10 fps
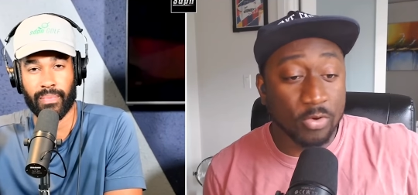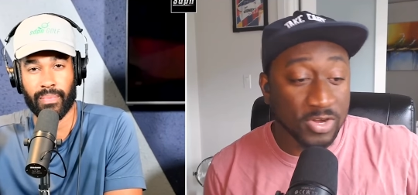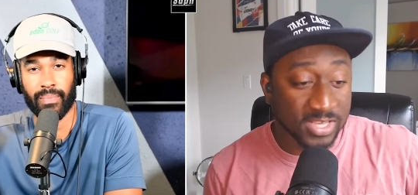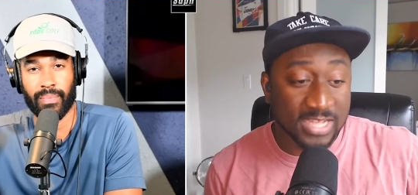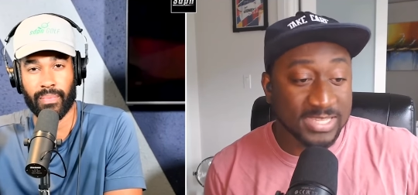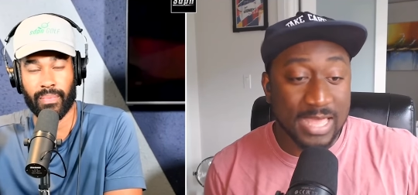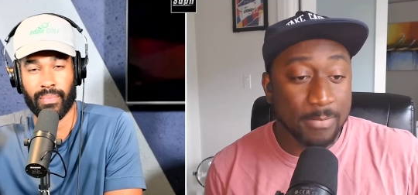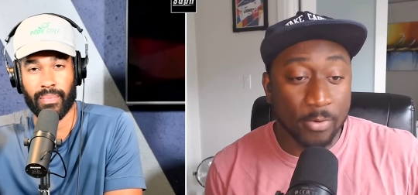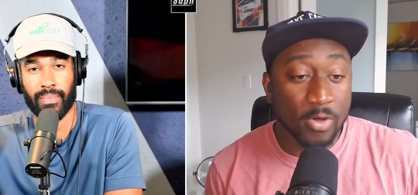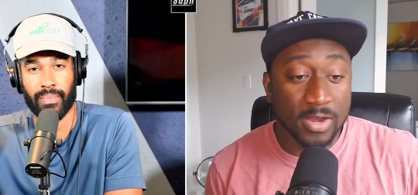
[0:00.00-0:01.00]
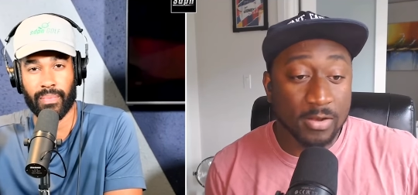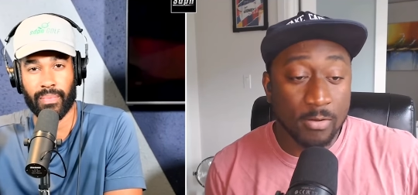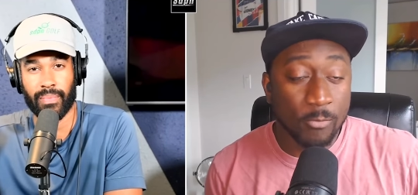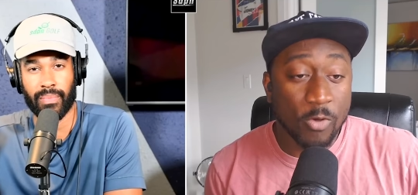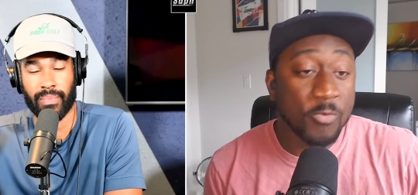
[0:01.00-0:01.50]
Speaker 1: in order to get to that point.
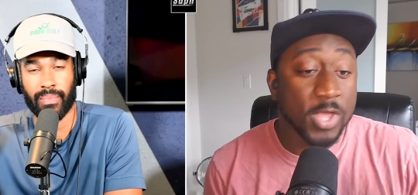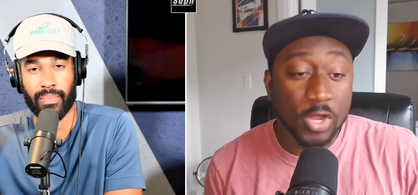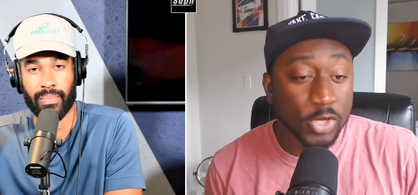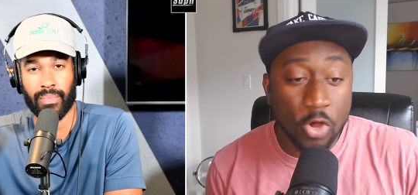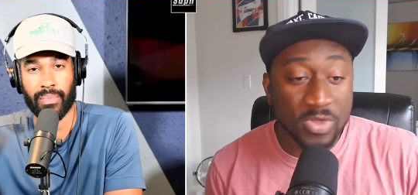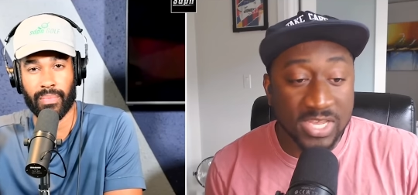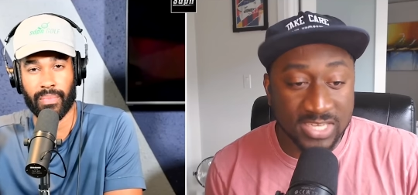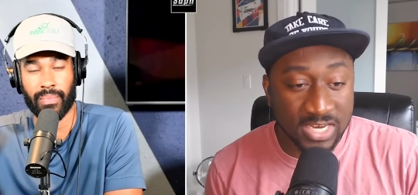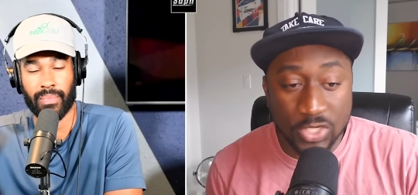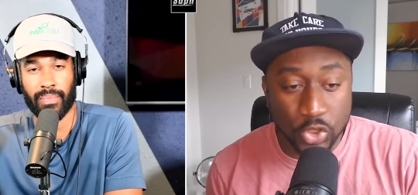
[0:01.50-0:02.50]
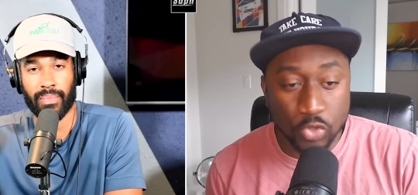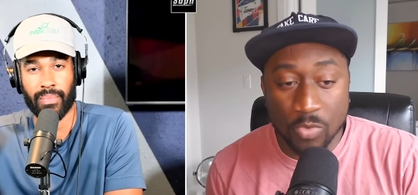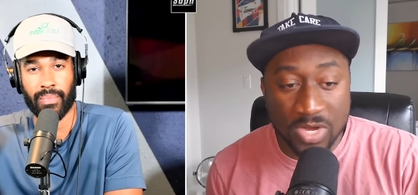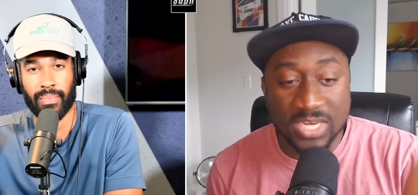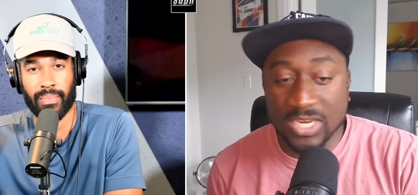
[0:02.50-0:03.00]
When we all know he didn't
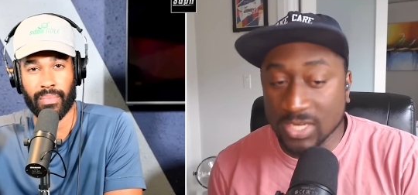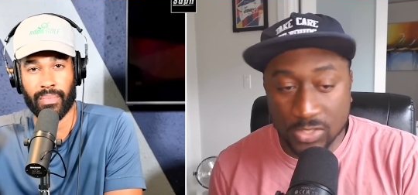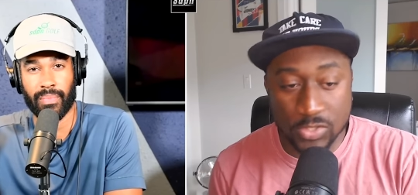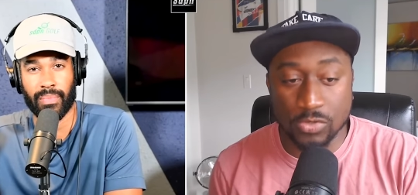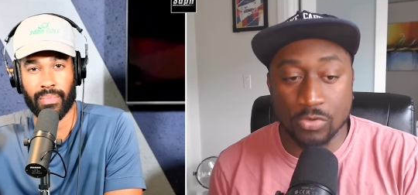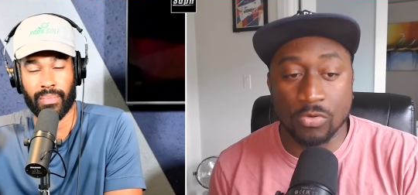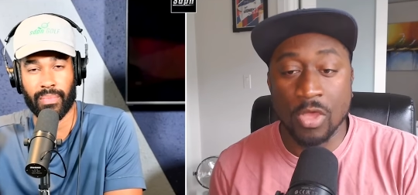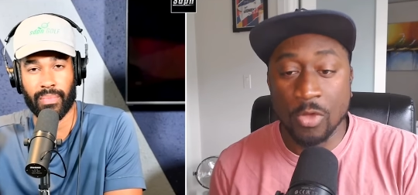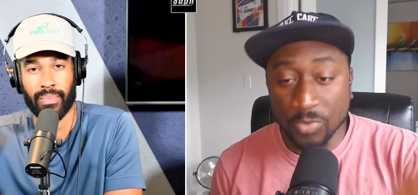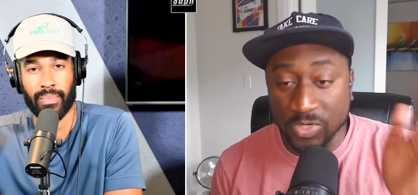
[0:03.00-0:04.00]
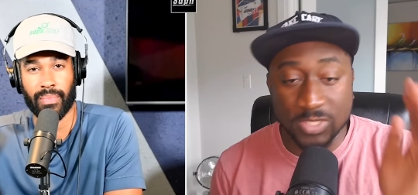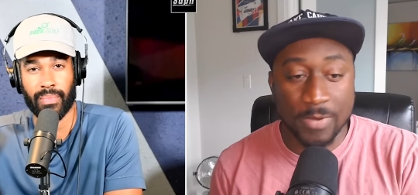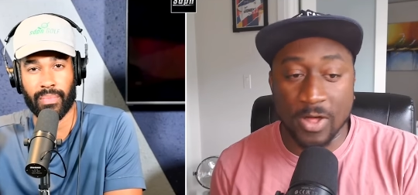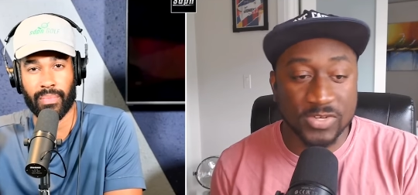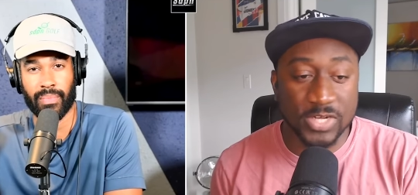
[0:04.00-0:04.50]
do what he needed to do, which
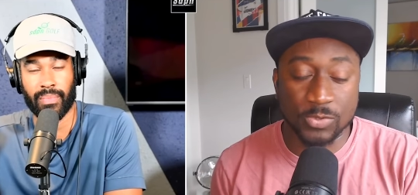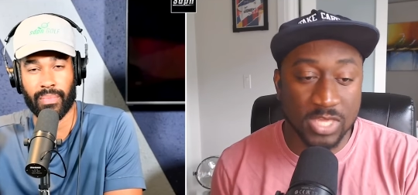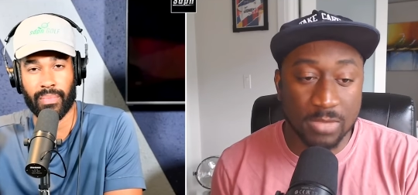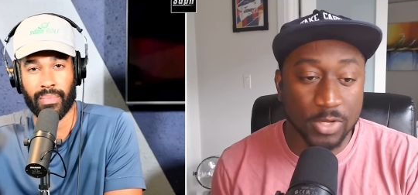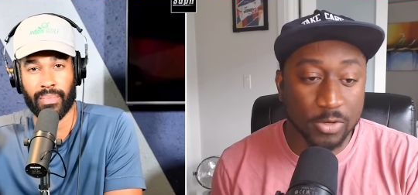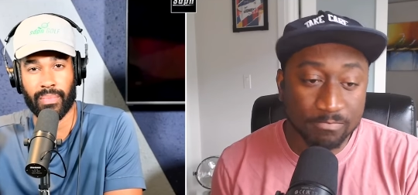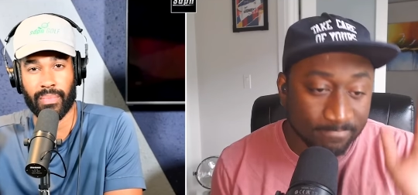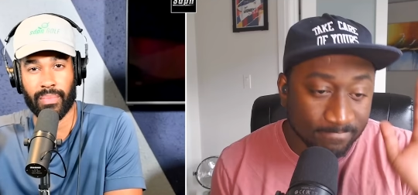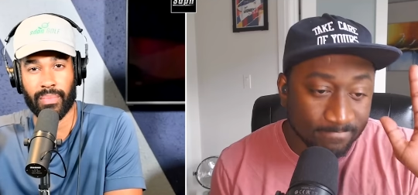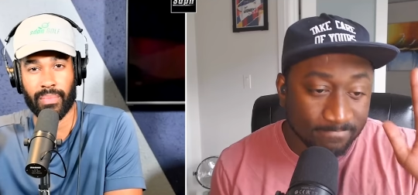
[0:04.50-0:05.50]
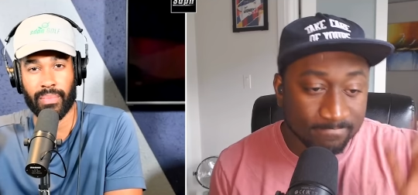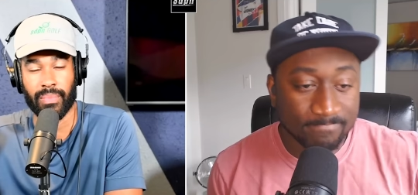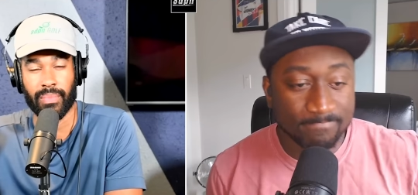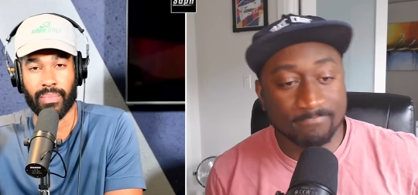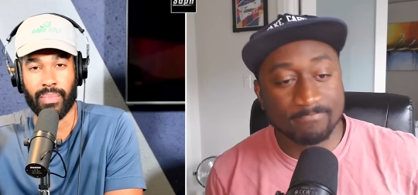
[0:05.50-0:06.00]
is apologize to Akim Aliu.
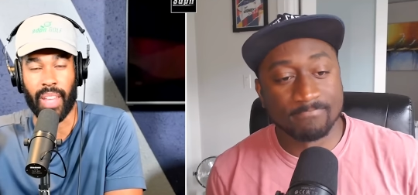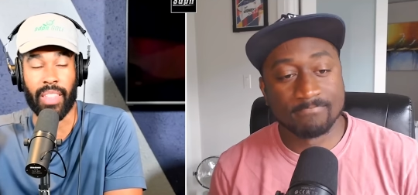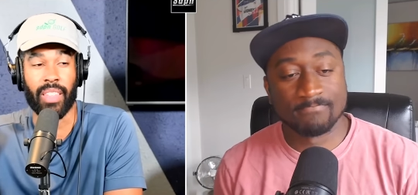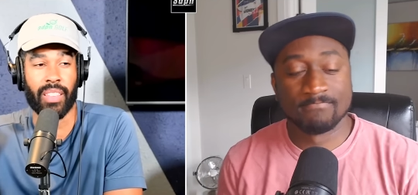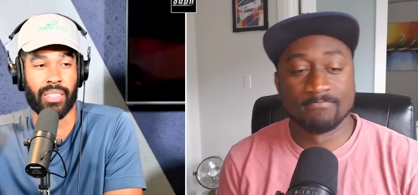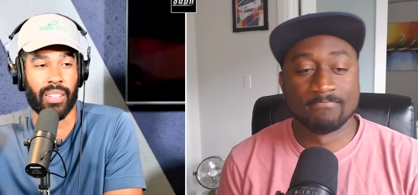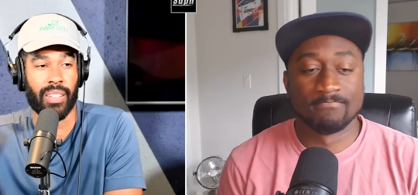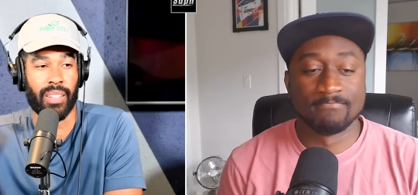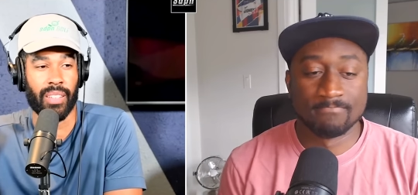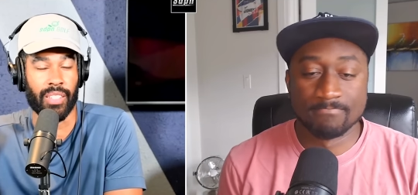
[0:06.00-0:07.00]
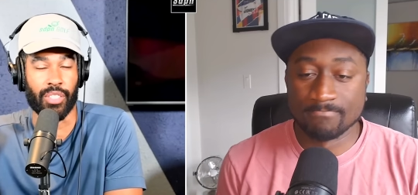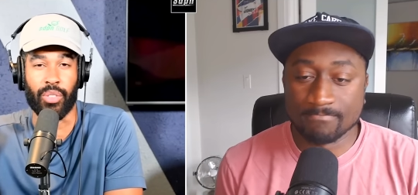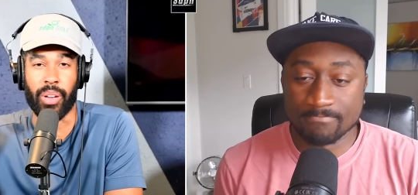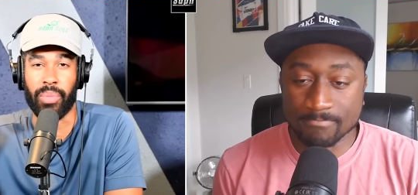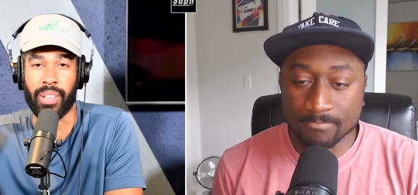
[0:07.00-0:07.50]
Speaker 2: Mm-hmm. I think that's a that's a
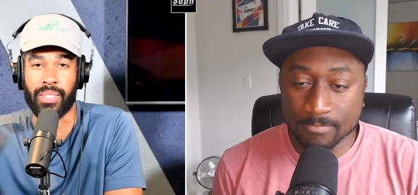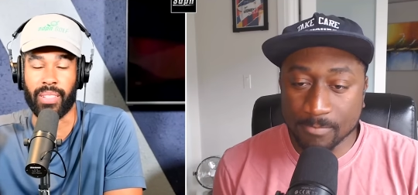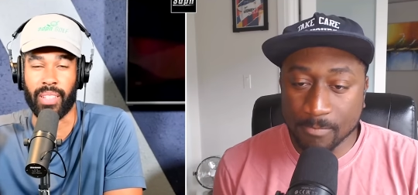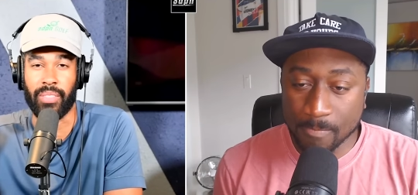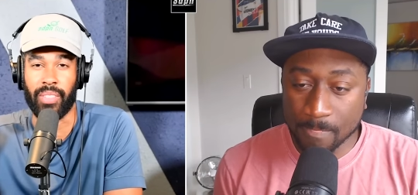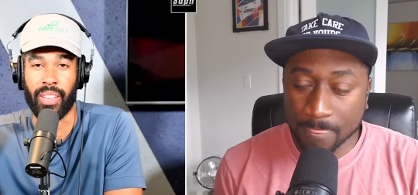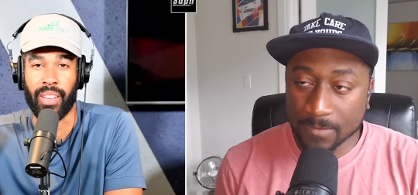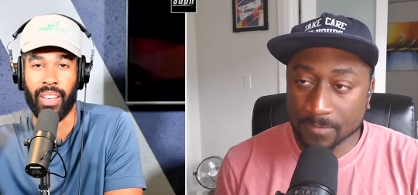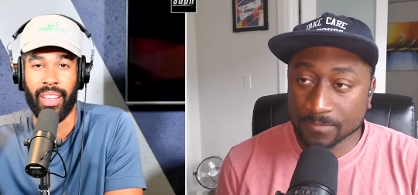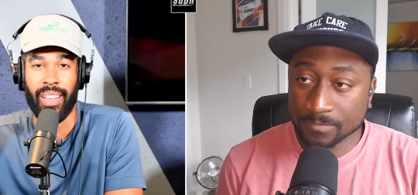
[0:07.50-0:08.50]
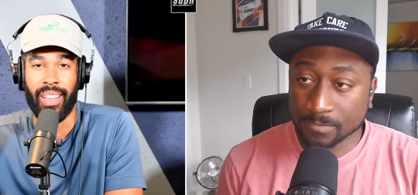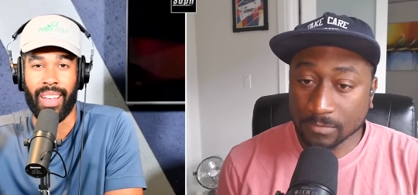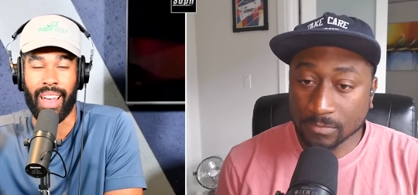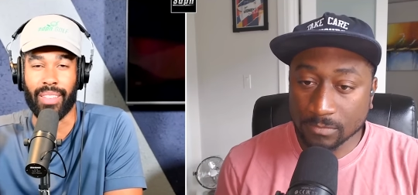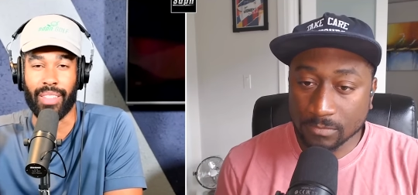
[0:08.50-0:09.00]
great place to leave it.
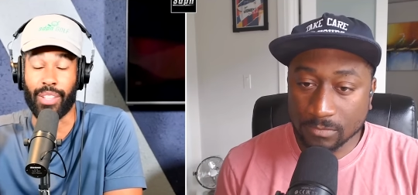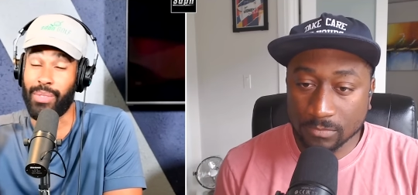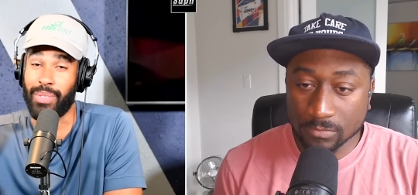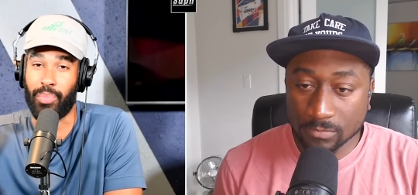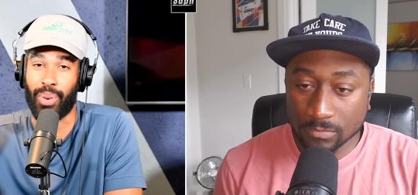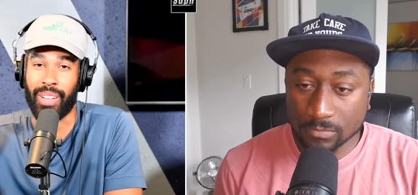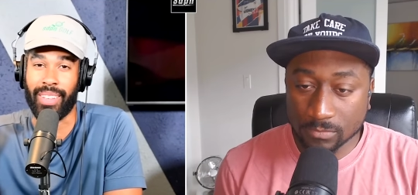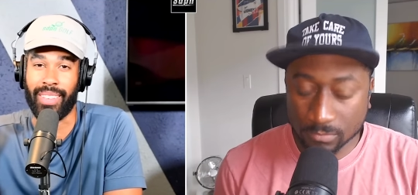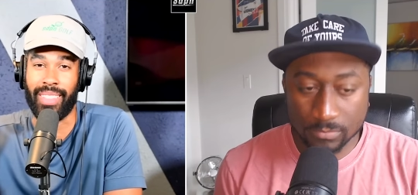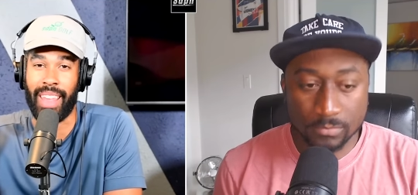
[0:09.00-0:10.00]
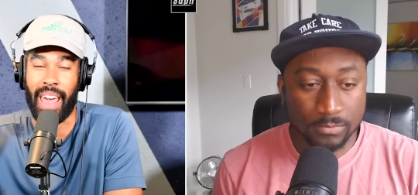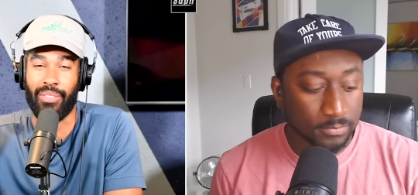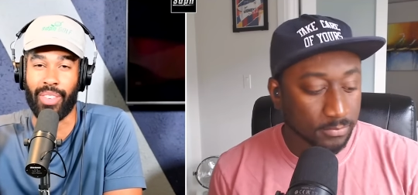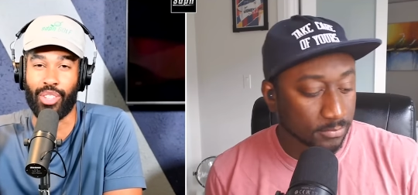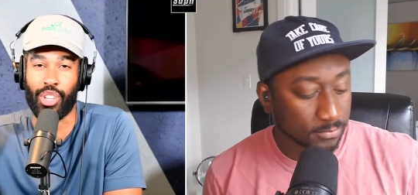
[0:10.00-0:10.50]
this is a pretty
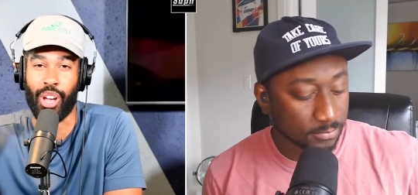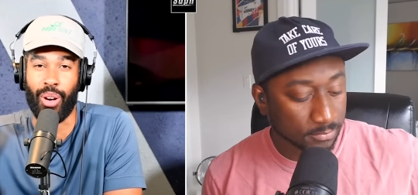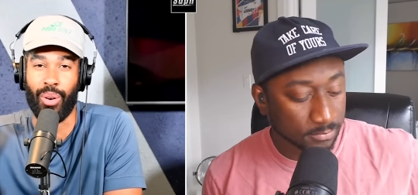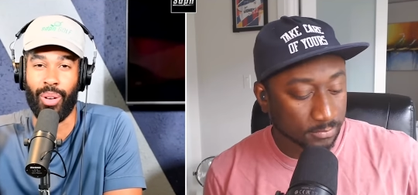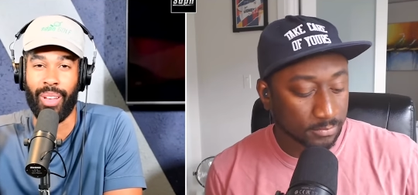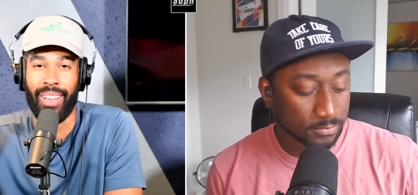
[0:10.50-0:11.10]
heavy show.